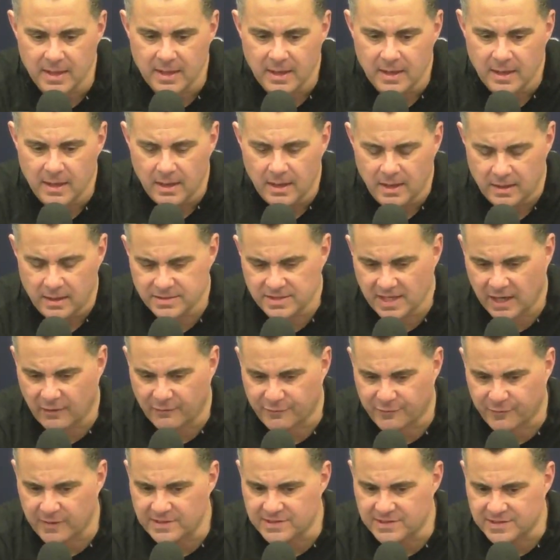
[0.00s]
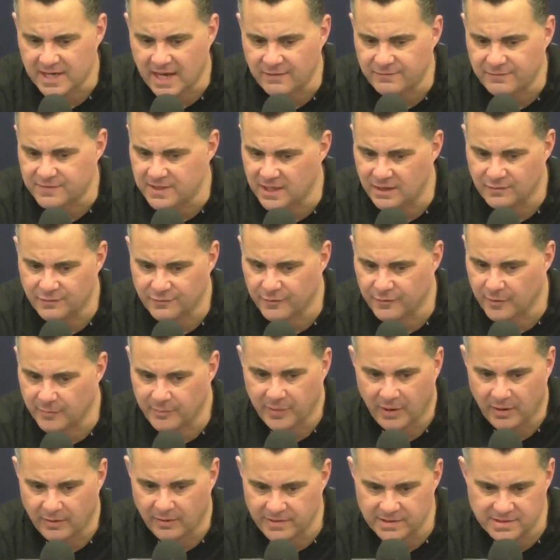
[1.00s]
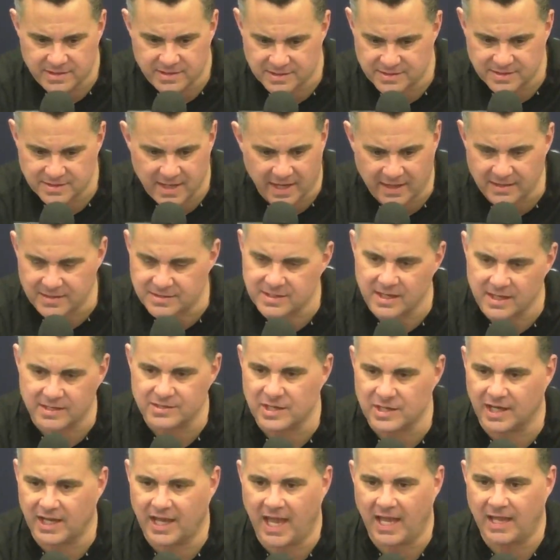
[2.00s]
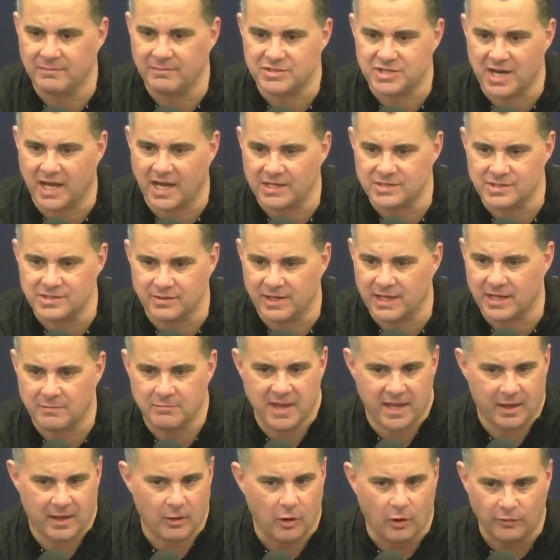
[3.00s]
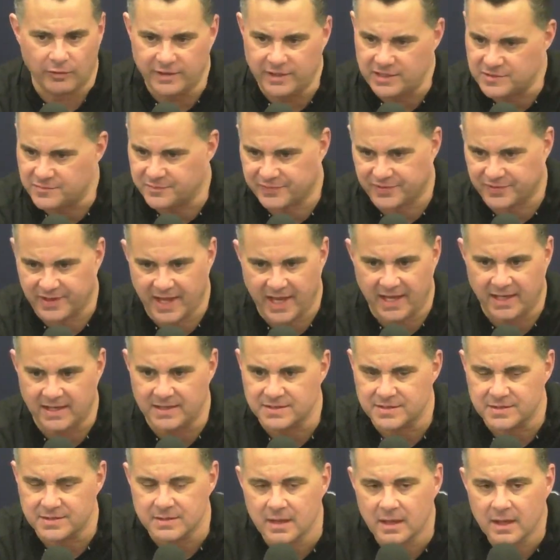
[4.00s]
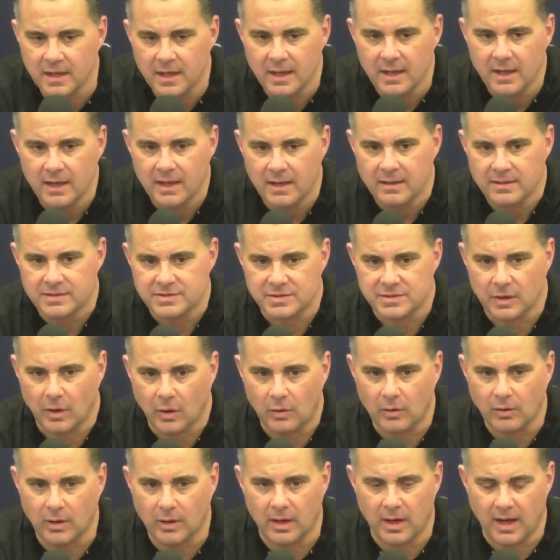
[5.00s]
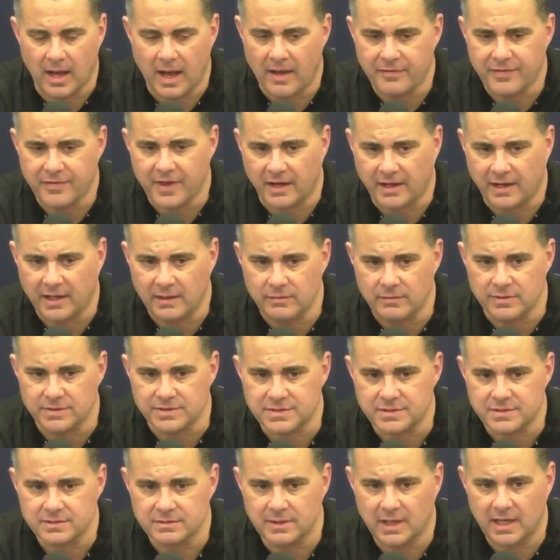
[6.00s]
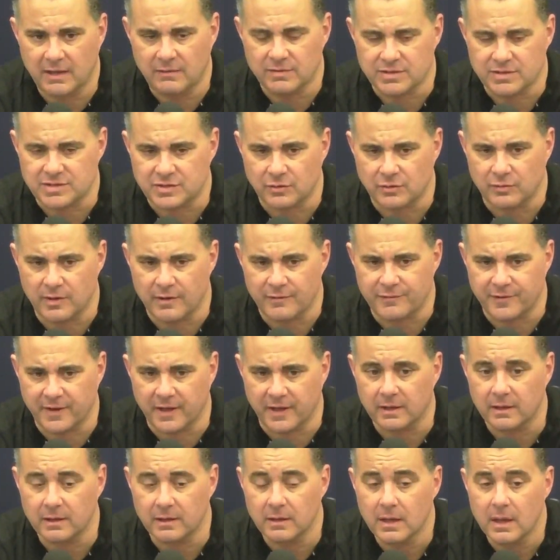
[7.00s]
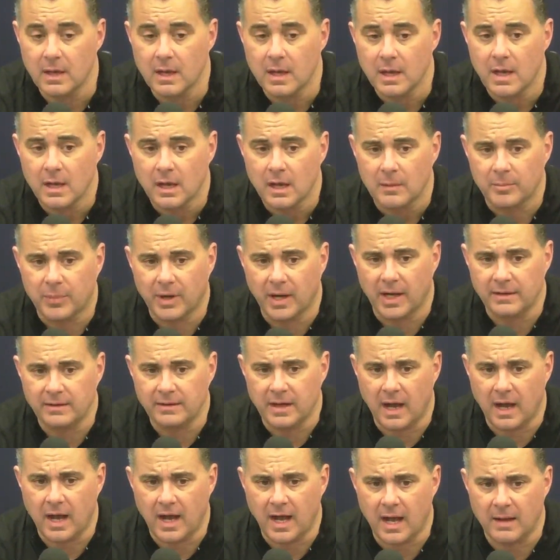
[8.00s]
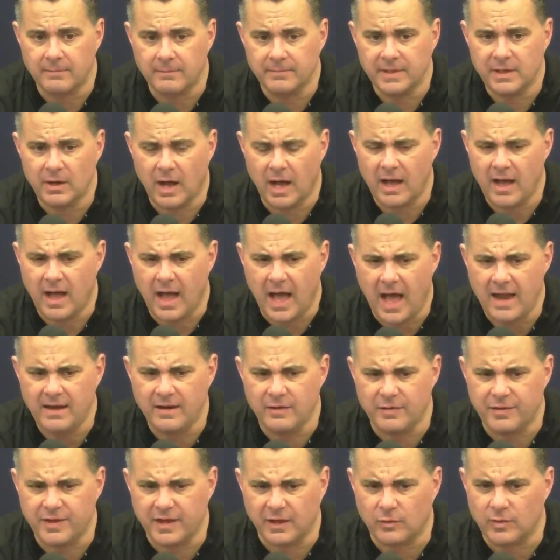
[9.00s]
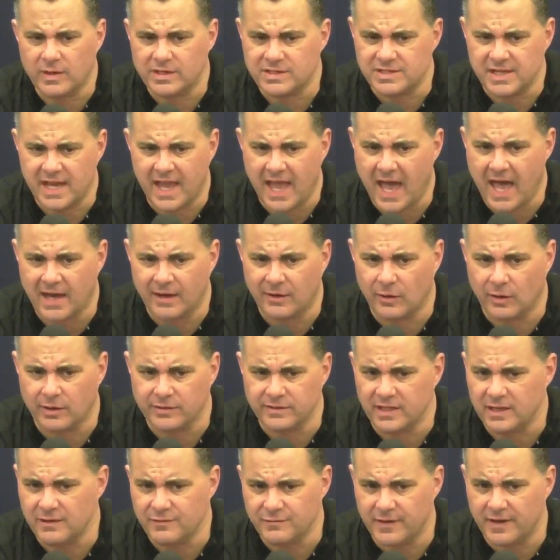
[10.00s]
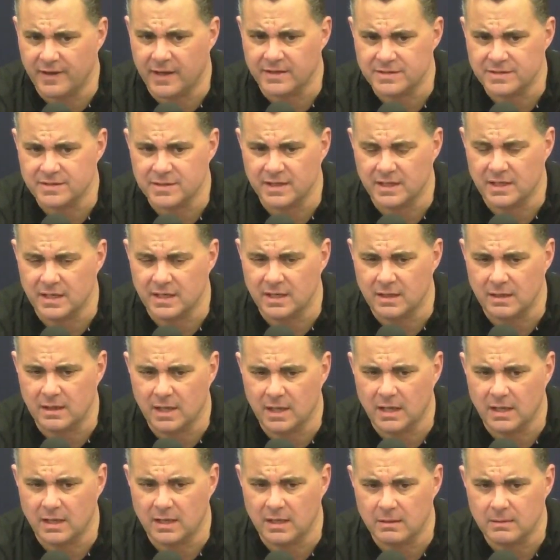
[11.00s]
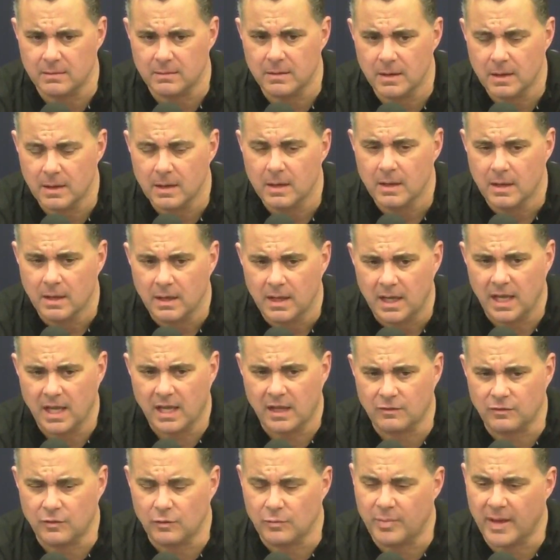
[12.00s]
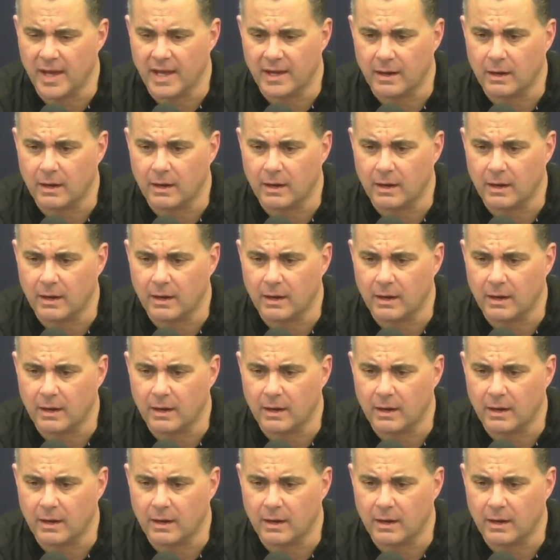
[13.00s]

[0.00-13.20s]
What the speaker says: he's like a free safety in football that just is such a game changer. He can make all these plays. So I thought he was terrific. But, I didn't think Quincy had it on defense. He could do better.